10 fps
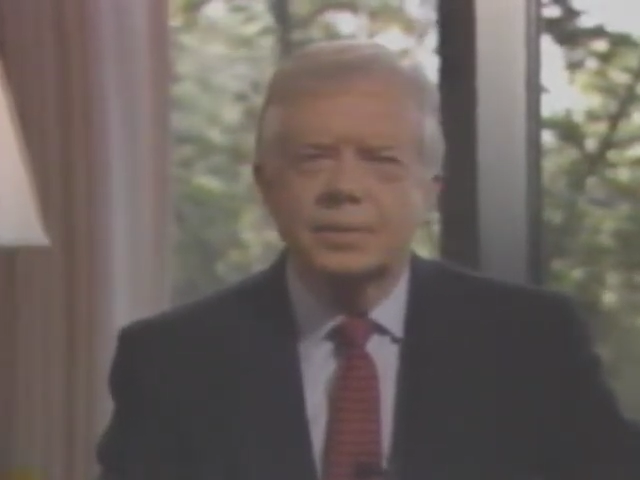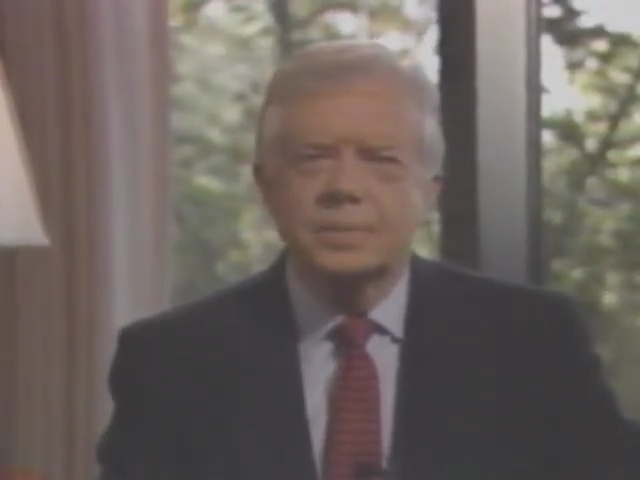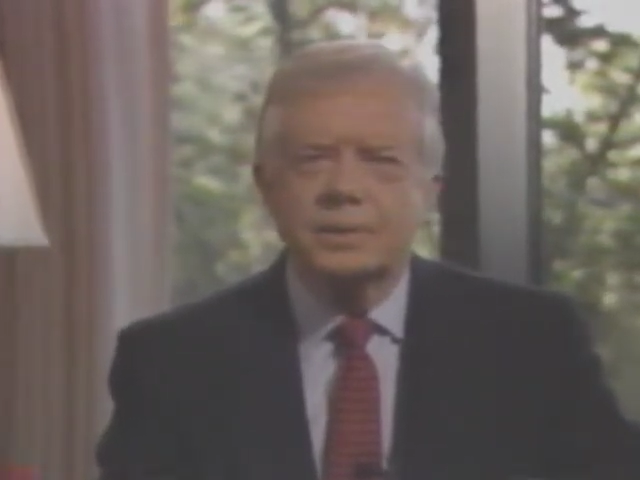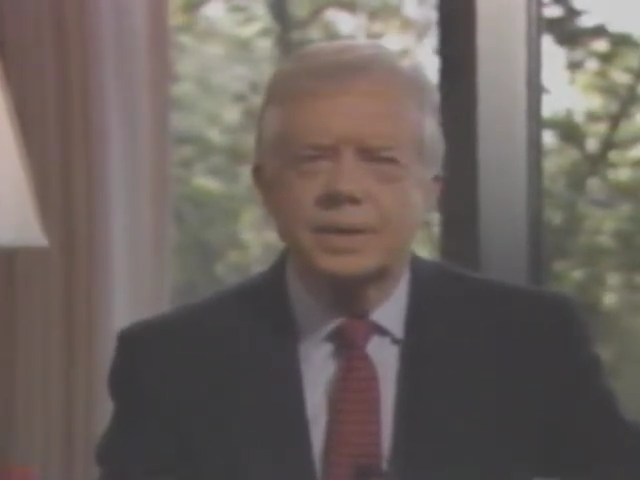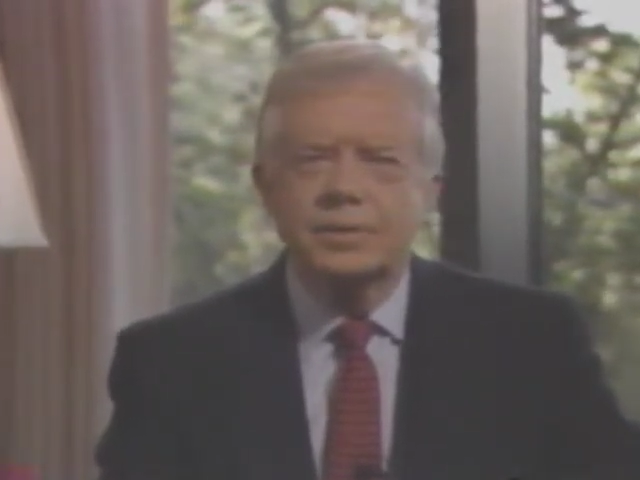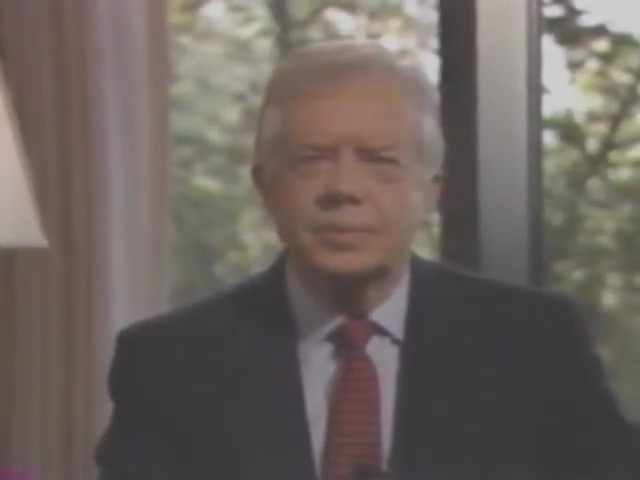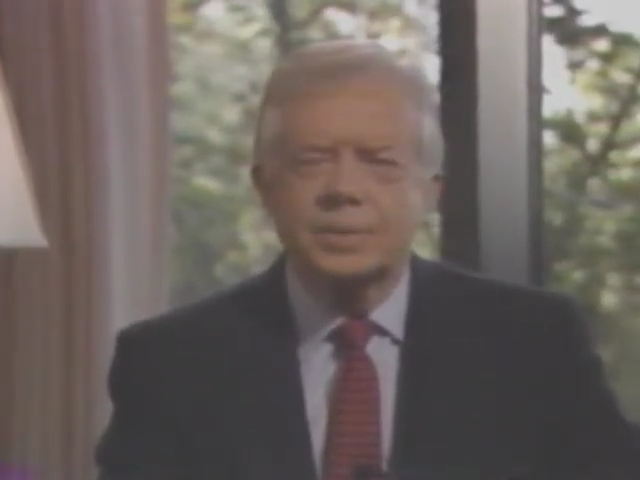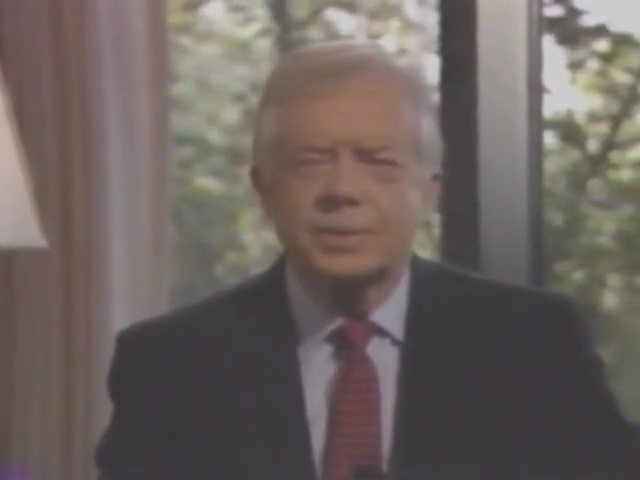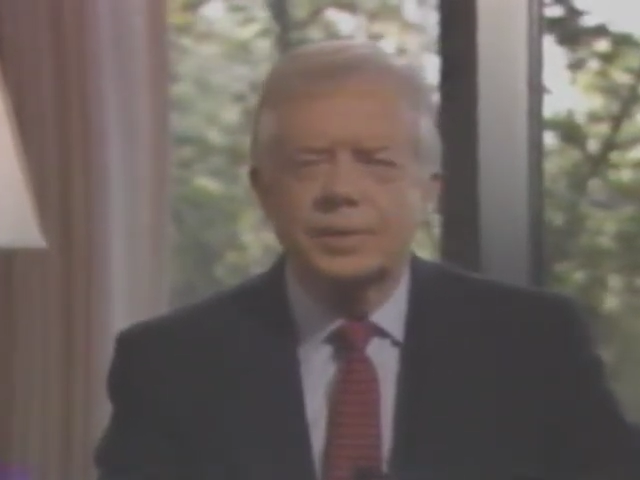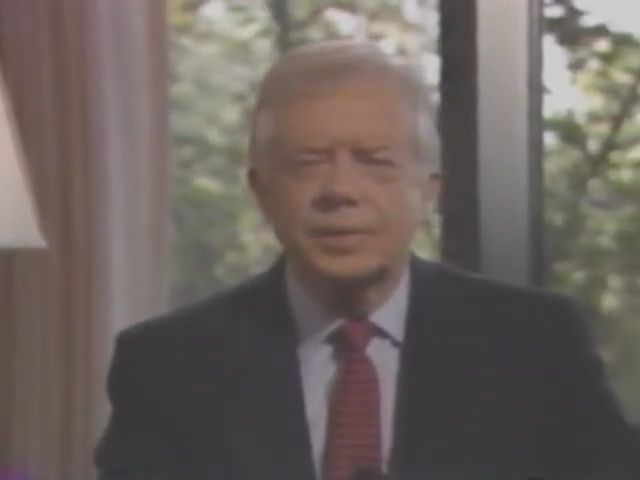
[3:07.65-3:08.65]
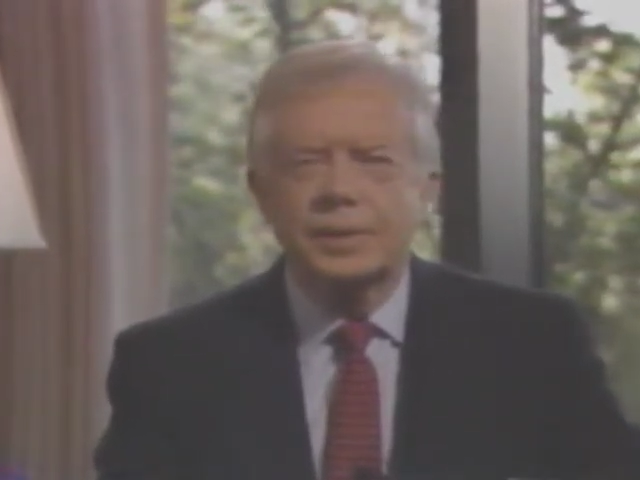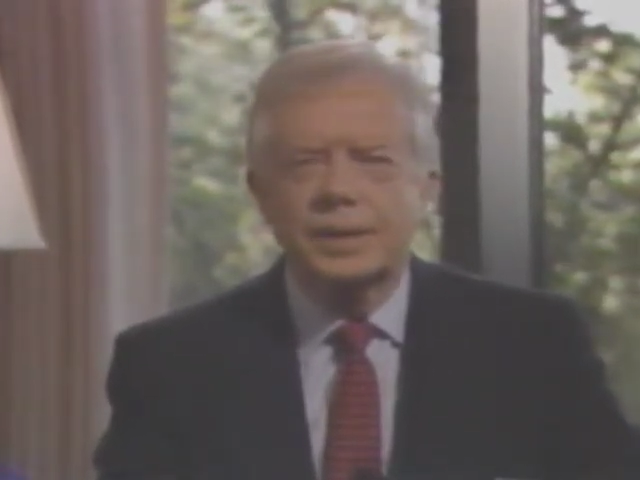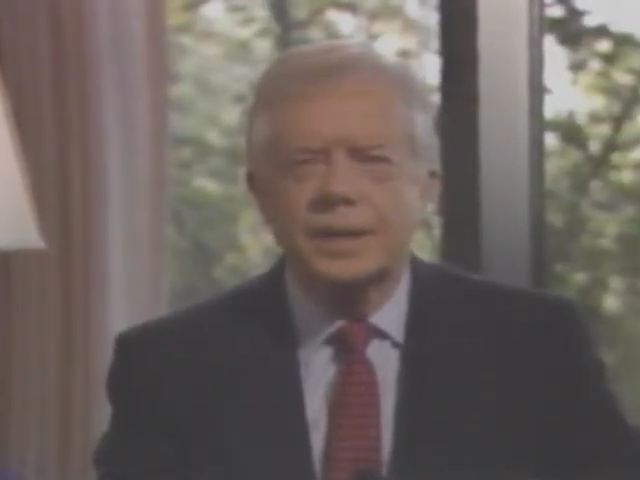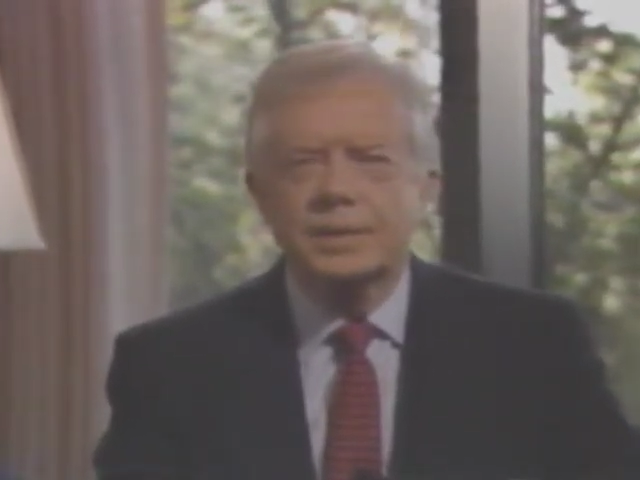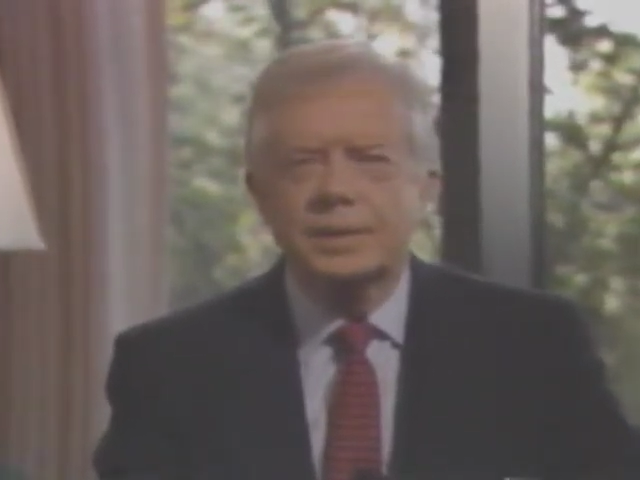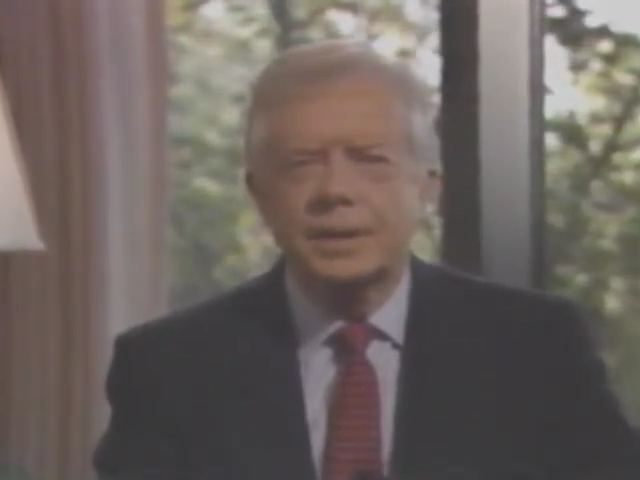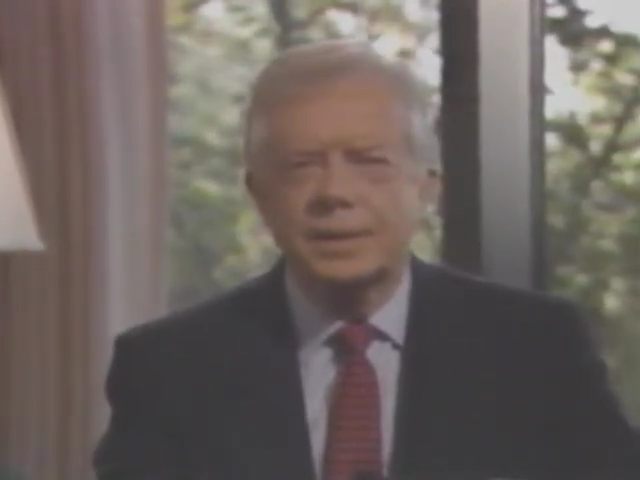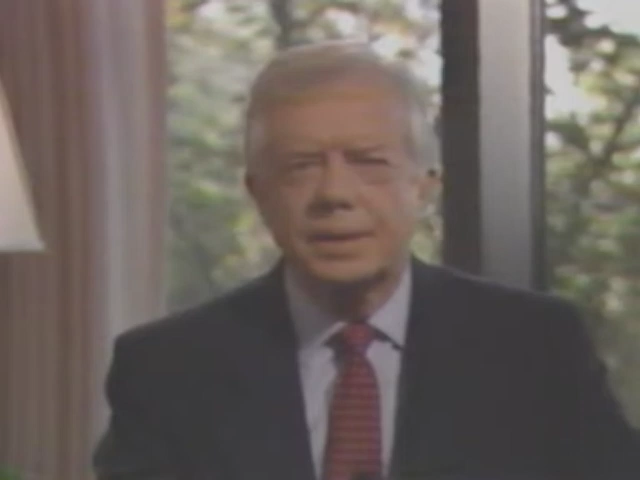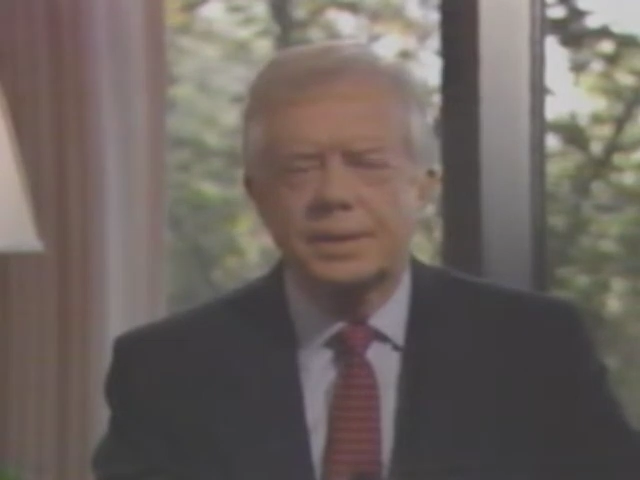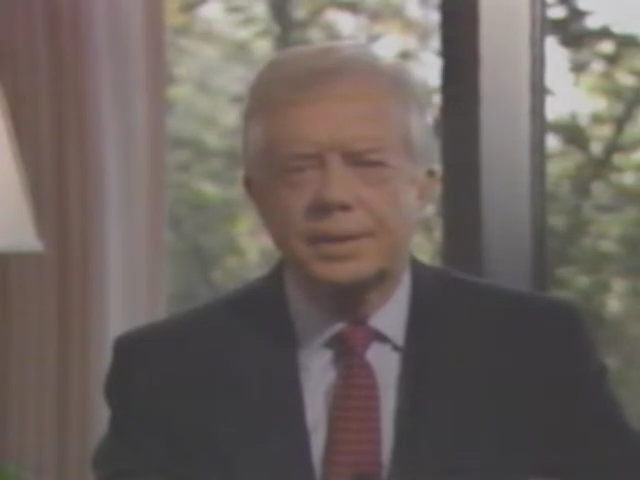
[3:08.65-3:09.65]
tirelessly devoted himself to
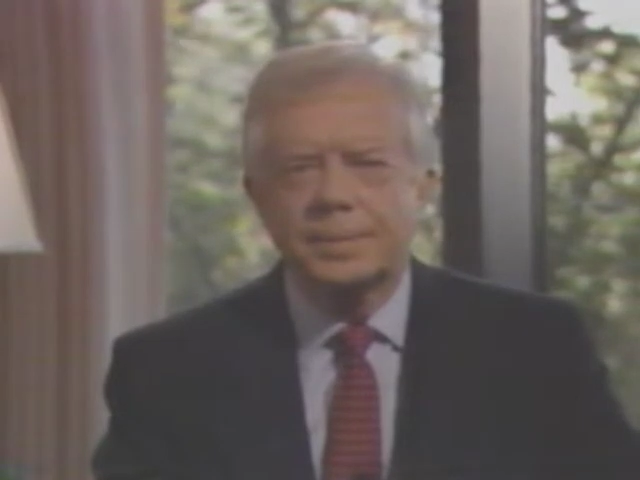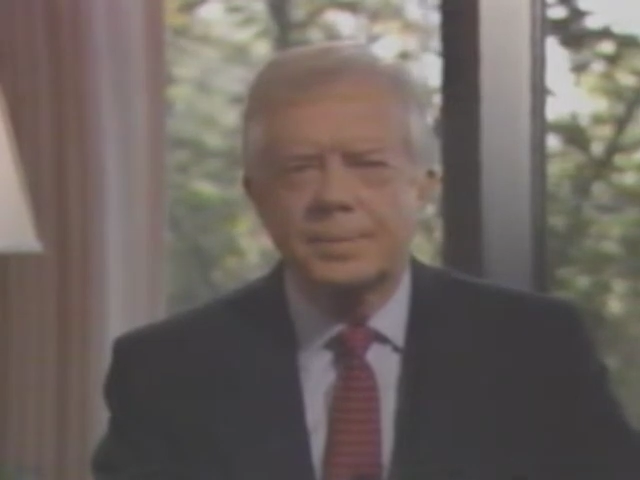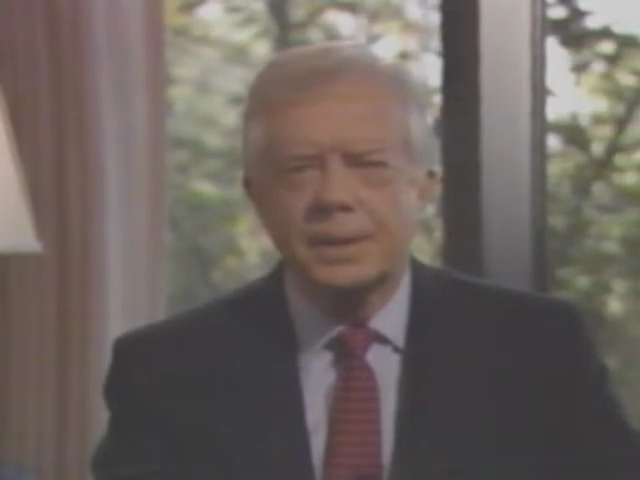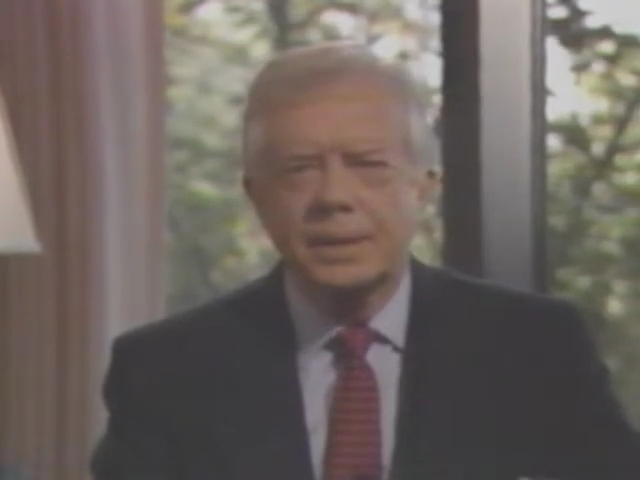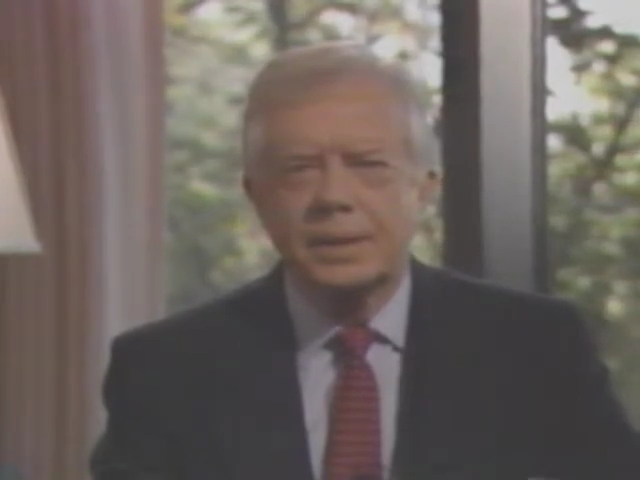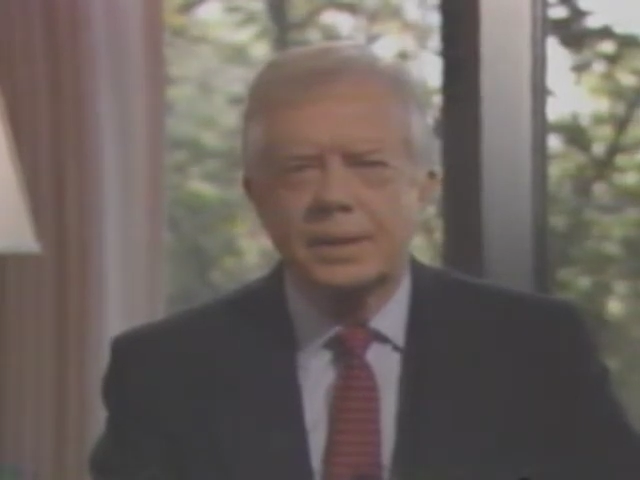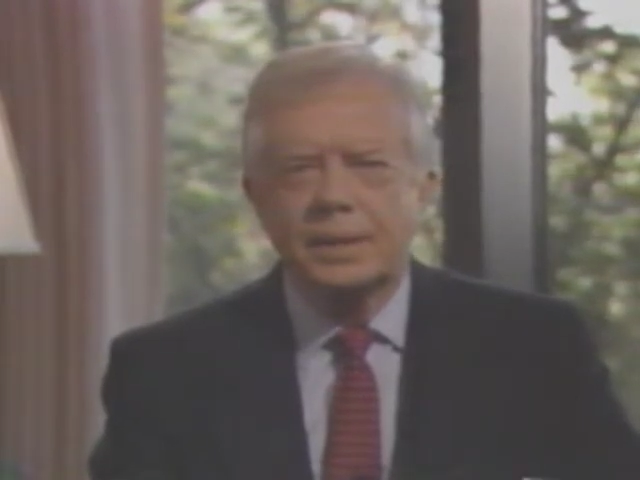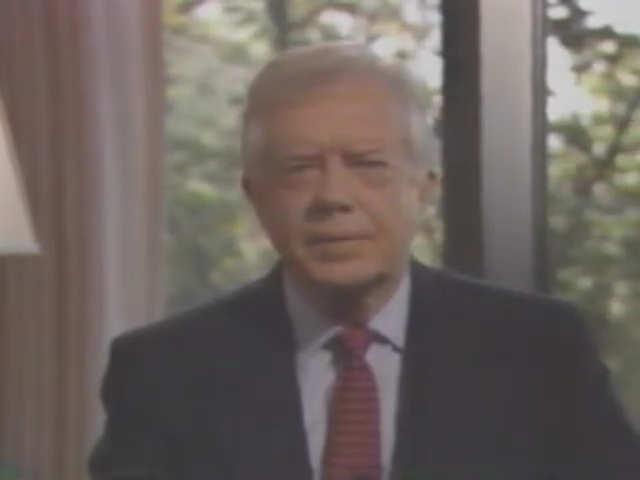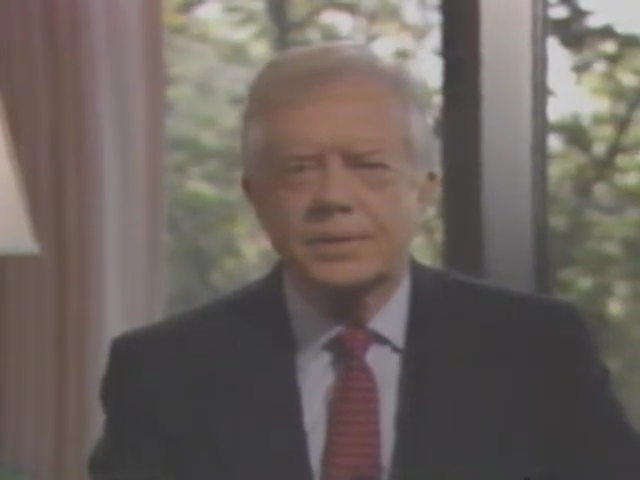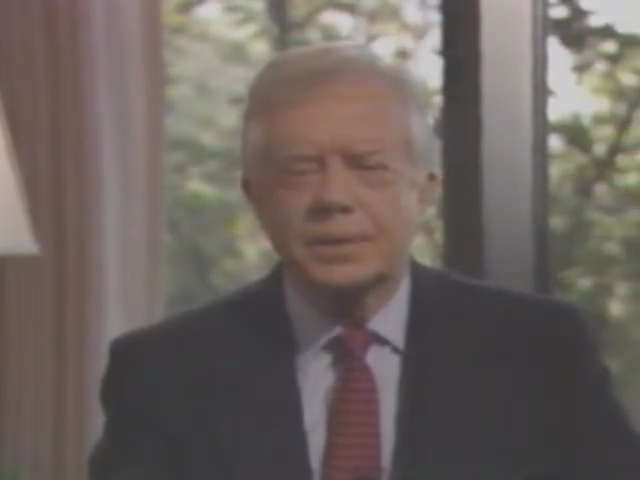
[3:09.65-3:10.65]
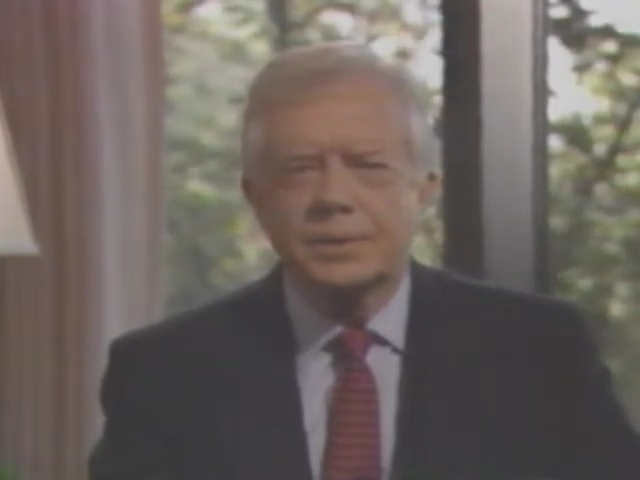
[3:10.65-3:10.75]
preserving the national identity